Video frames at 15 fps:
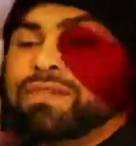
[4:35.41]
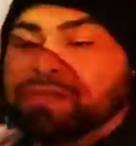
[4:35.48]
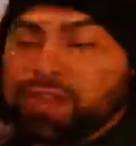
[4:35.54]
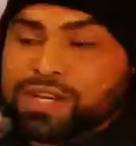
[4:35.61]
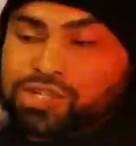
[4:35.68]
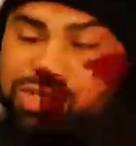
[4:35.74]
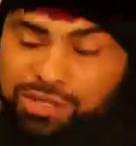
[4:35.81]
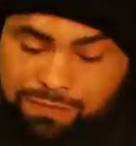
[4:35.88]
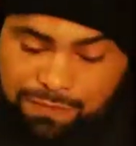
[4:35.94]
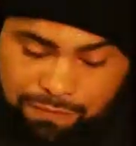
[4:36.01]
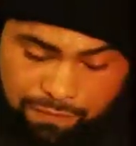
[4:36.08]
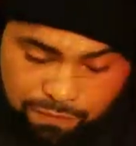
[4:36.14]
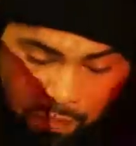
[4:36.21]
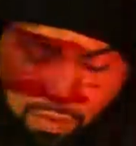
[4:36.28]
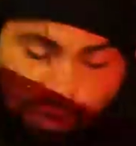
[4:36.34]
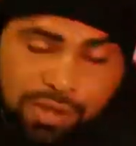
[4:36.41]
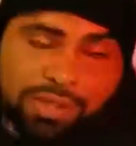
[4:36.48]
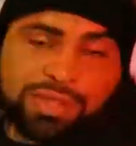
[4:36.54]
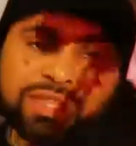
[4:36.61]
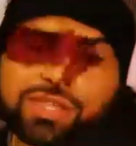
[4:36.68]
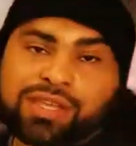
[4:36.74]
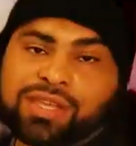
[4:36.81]
finishing 4th
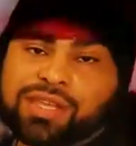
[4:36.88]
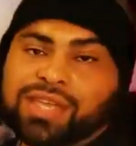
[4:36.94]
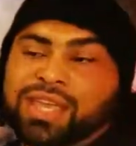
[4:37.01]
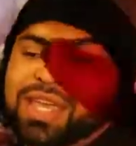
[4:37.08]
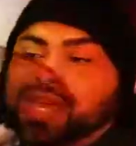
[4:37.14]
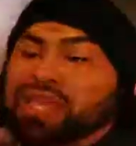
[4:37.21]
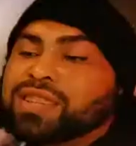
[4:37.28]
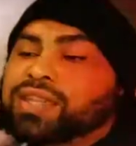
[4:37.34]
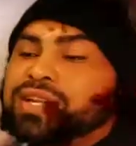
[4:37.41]
in